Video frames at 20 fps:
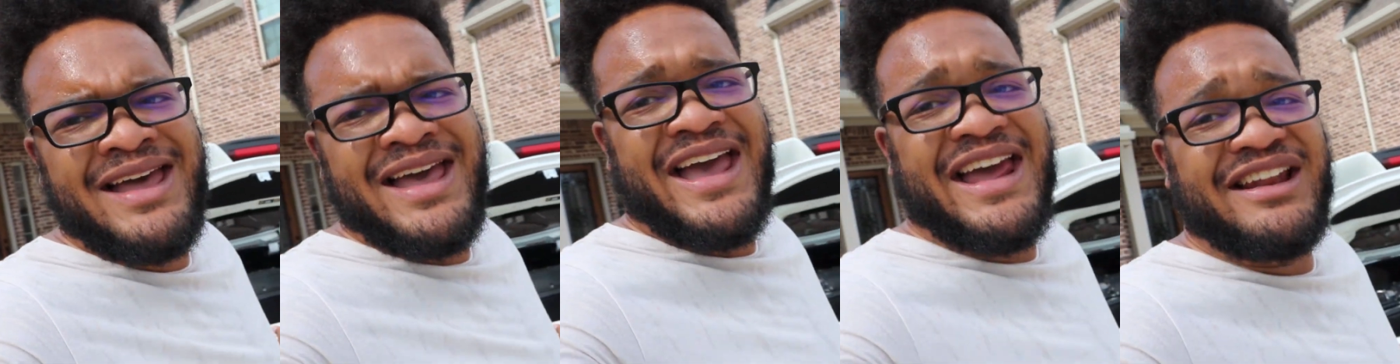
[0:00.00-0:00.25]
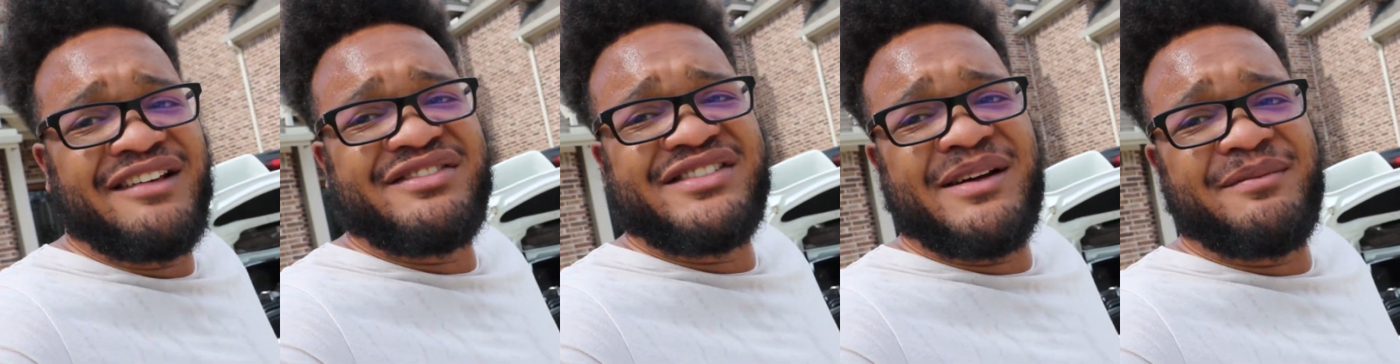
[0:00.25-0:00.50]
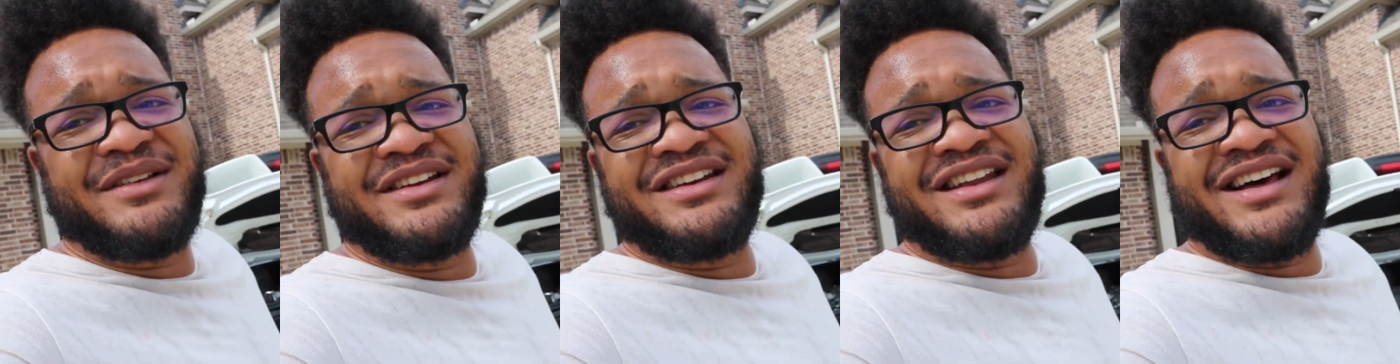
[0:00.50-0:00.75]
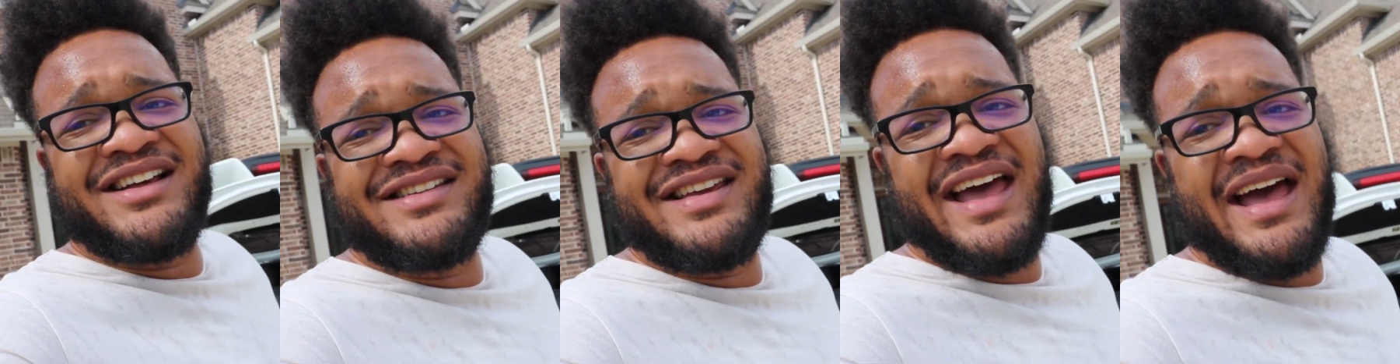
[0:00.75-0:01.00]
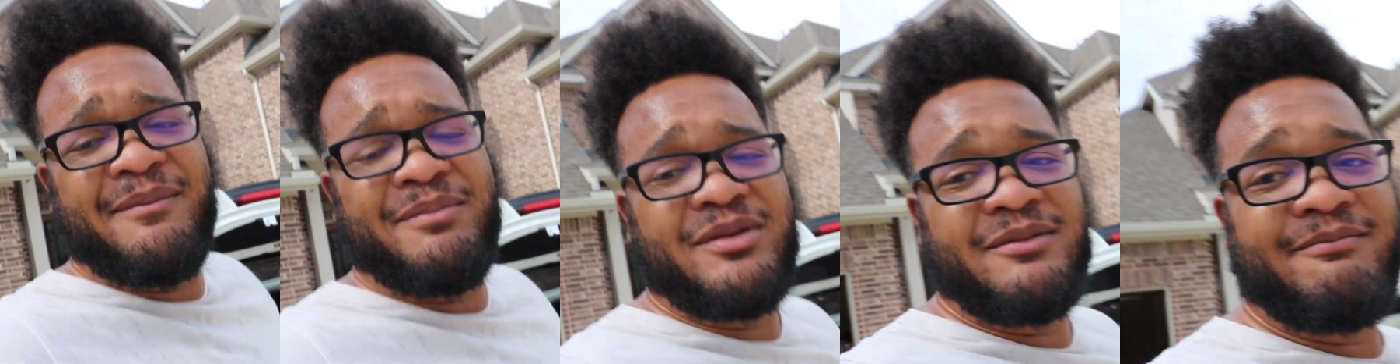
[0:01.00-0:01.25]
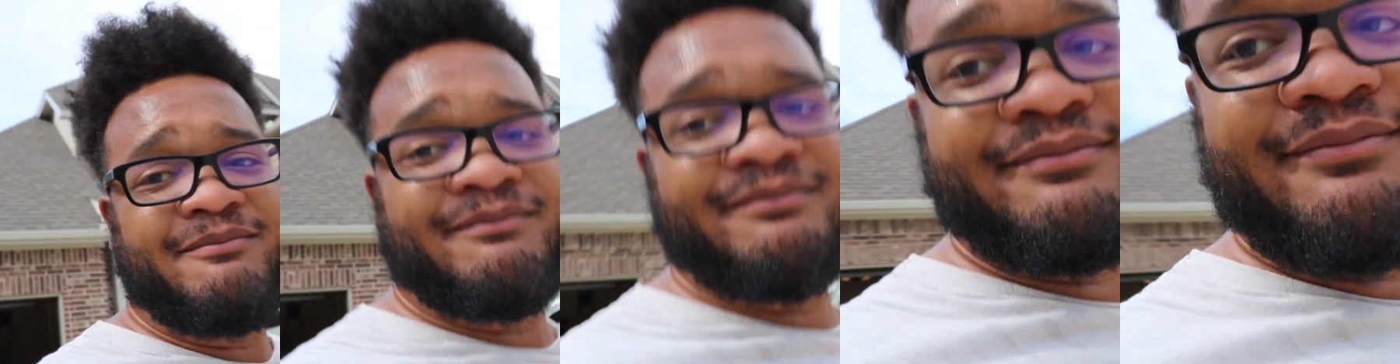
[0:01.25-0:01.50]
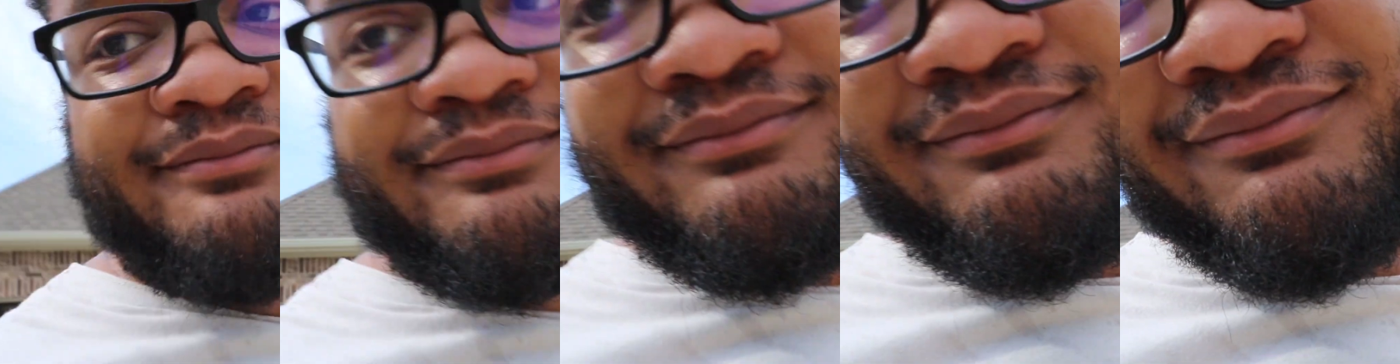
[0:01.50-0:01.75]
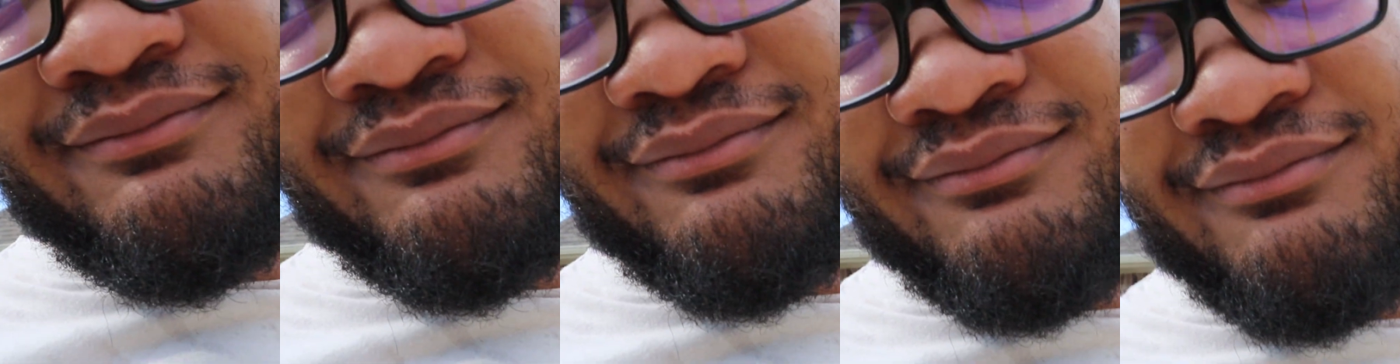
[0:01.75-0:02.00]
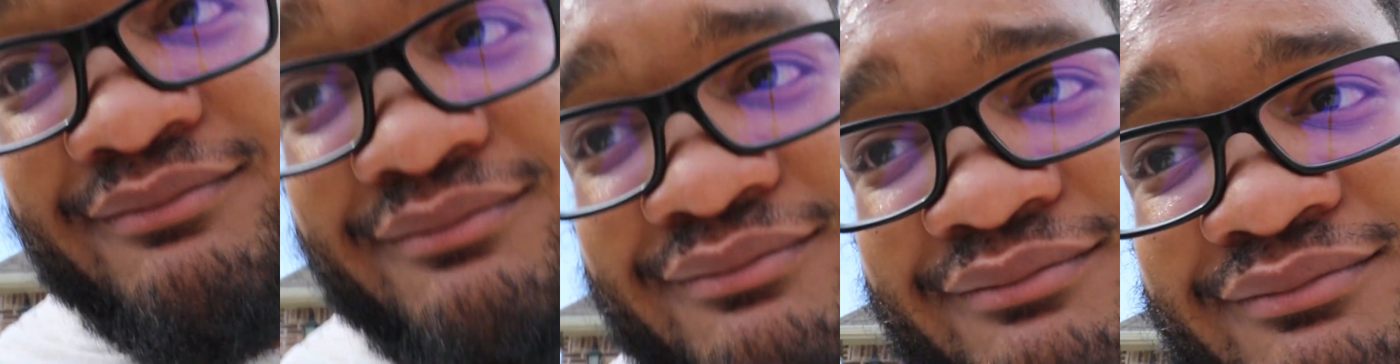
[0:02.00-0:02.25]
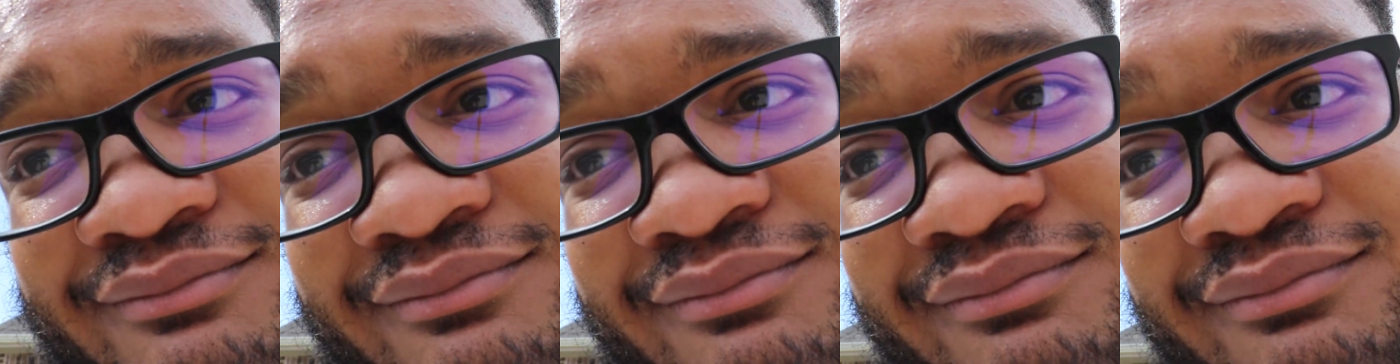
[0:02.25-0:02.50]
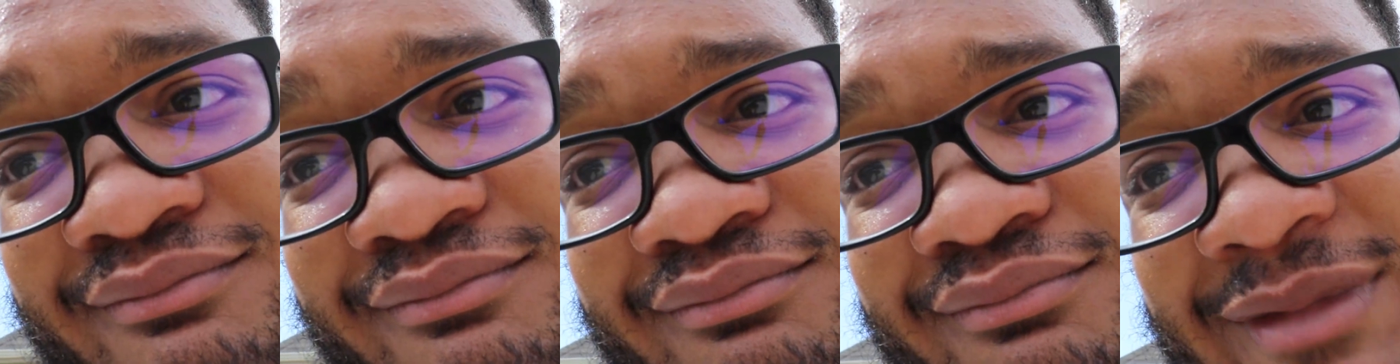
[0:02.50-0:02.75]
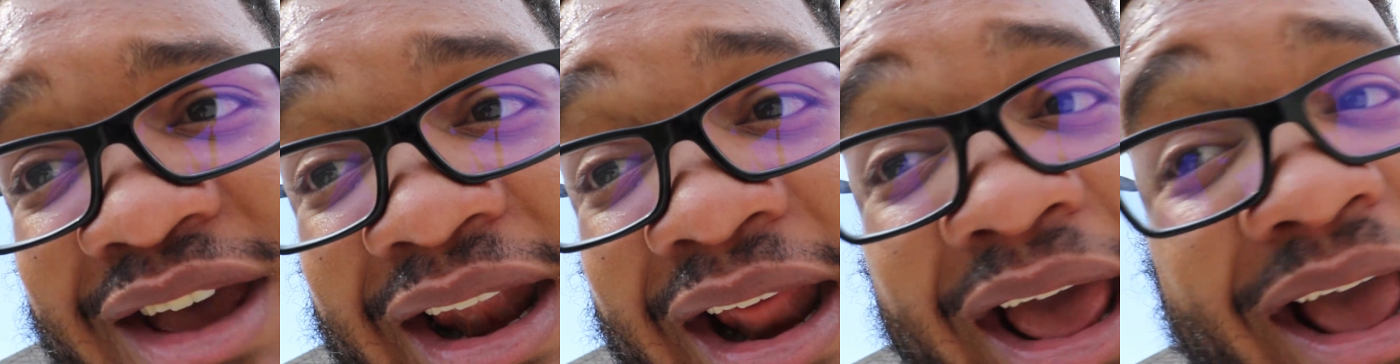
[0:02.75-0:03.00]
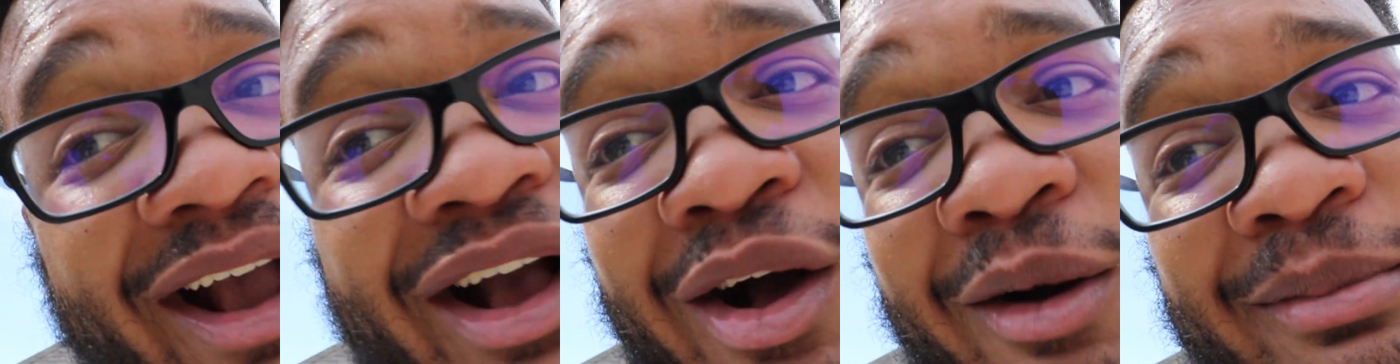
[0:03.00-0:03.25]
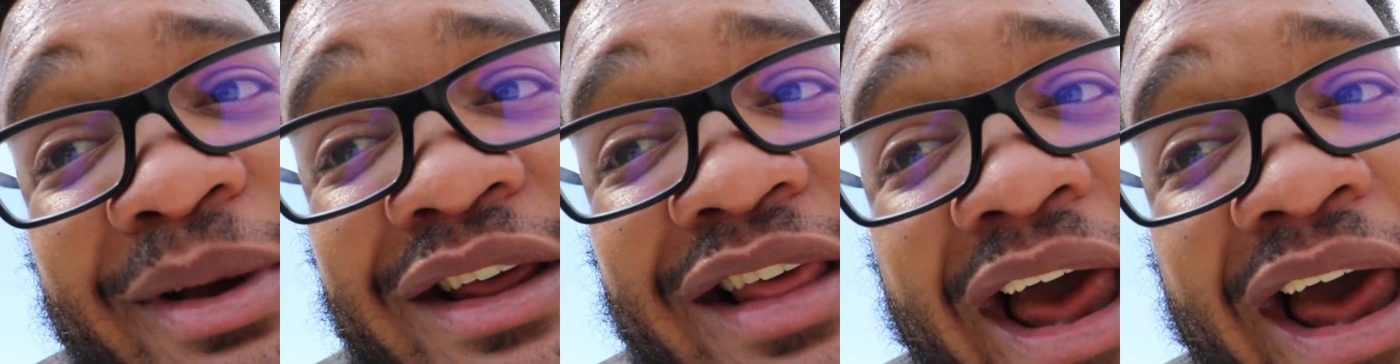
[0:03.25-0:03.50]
And if something does happen, it ain't gonna be